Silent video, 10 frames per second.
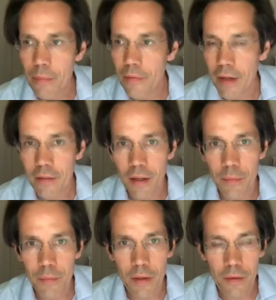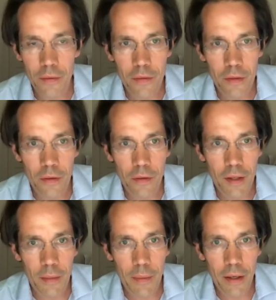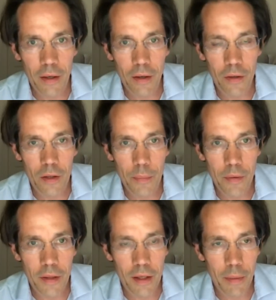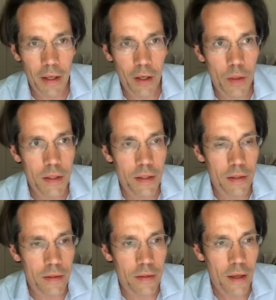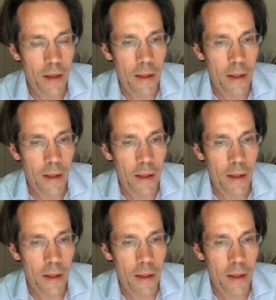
people have had time to, to think about, to think about Quinton's.